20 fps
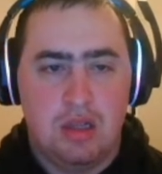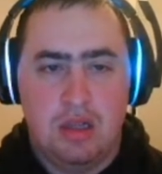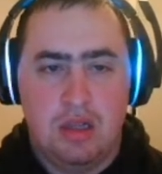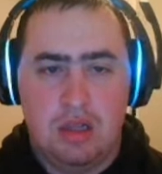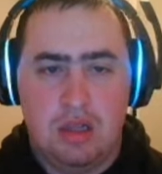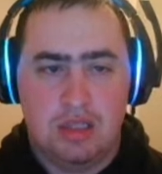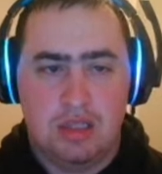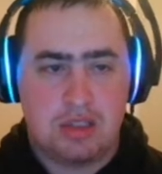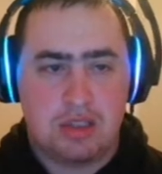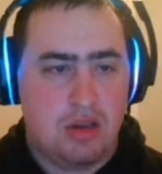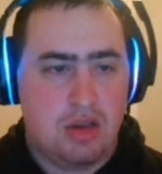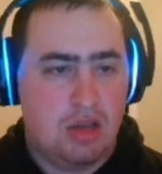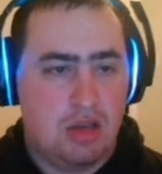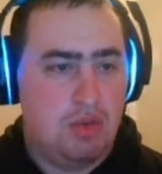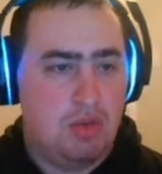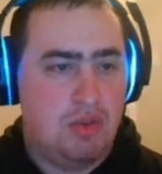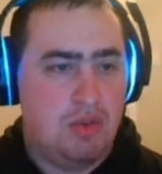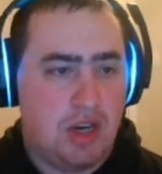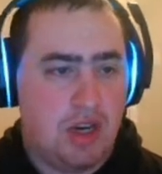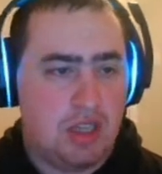Let's go ahead and
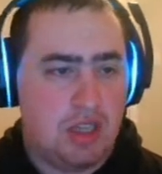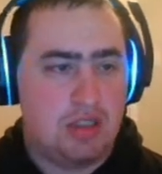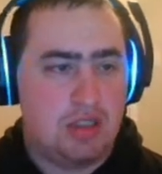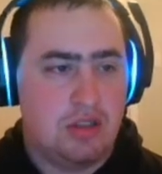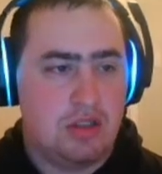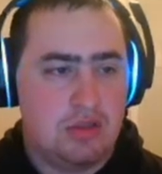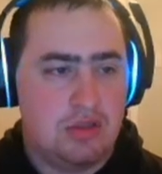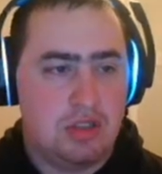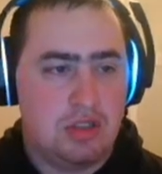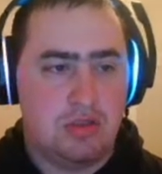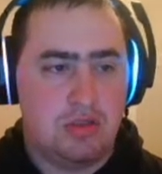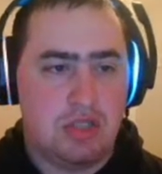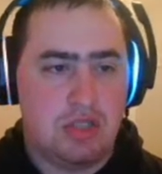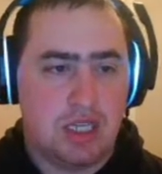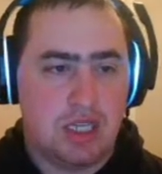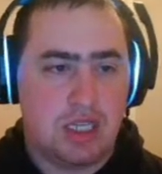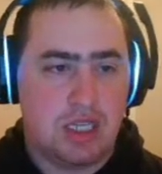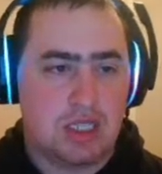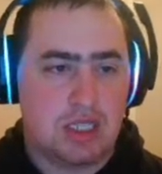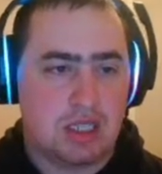move on, though, to the
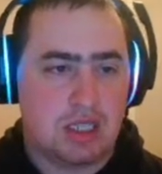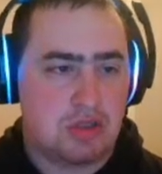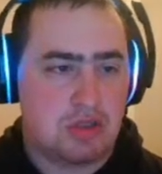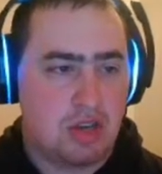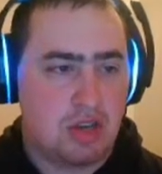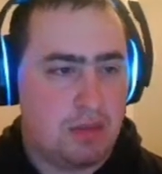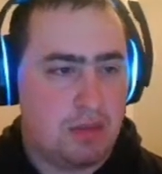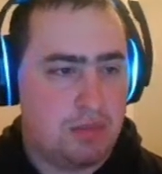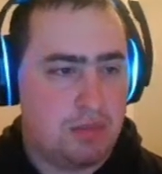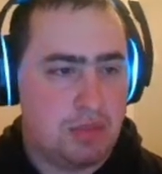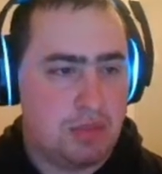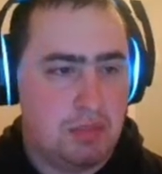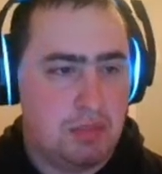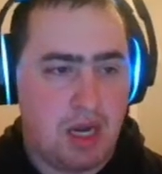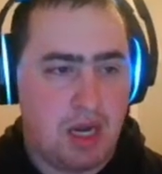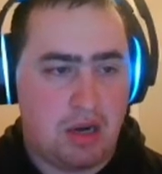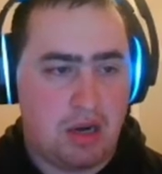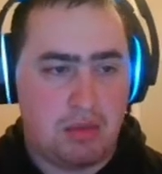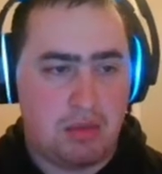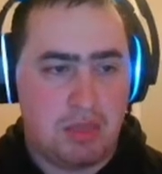6-drop
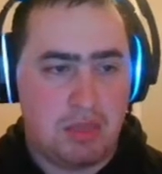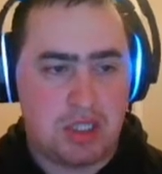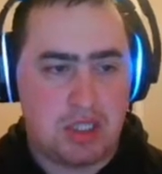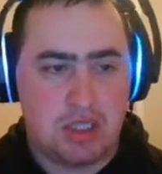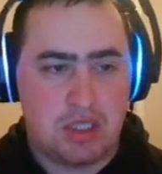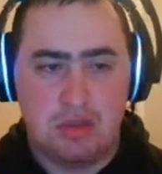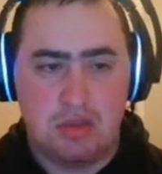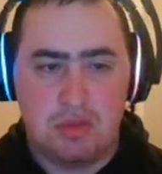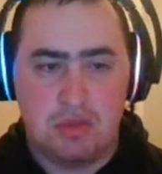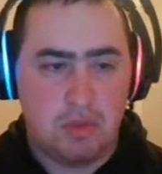Man on a Mission.